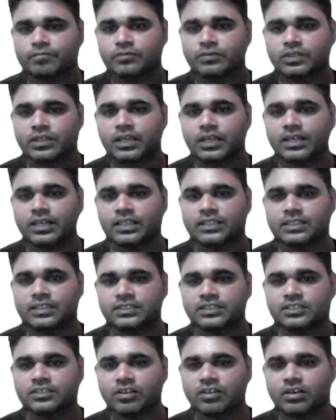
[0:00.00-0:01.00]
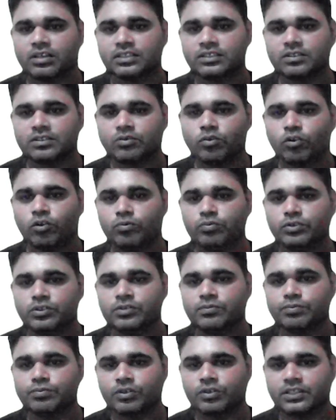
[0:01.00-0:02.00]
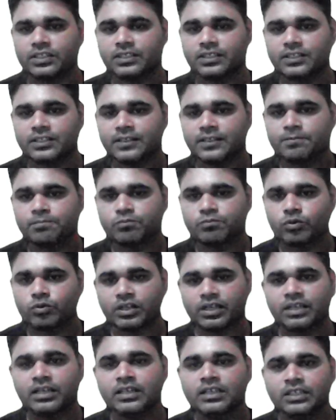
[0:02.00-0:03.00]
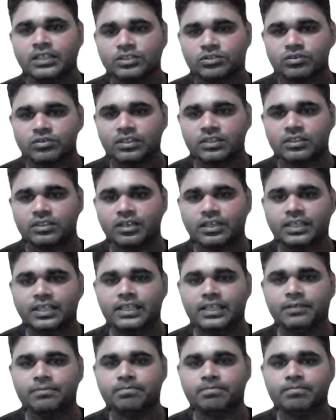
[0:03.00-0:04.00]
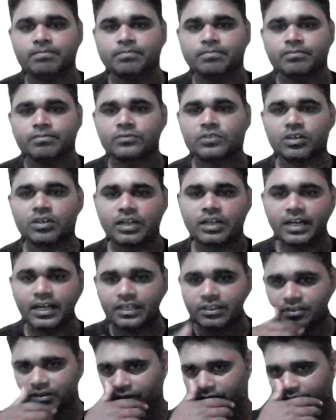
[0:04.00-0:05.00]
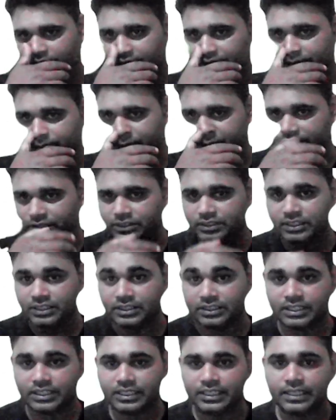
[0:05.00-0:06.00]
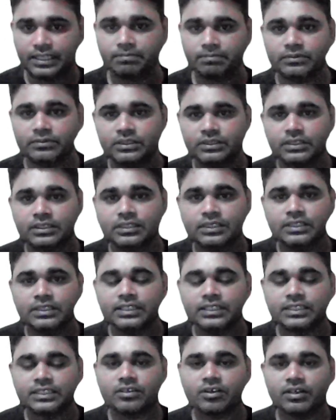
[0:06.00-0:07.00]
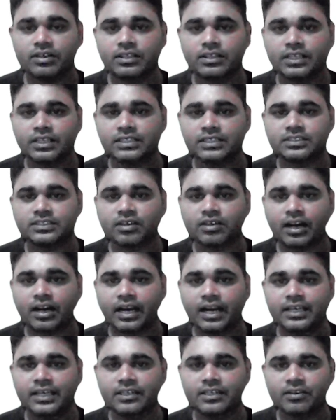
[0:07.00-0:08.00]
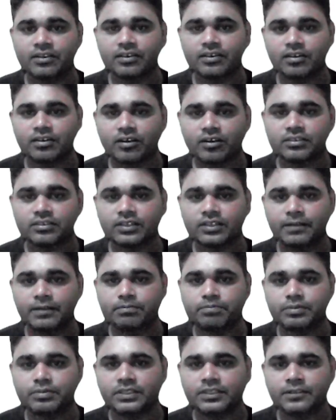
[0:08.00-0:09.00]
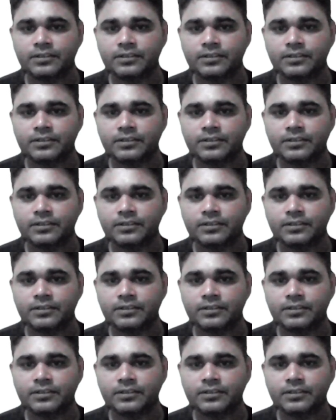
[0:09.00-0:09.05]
another is called as the globin protein. Okay. So, in the heme the red color, because in heme it contains the iron or the Fe.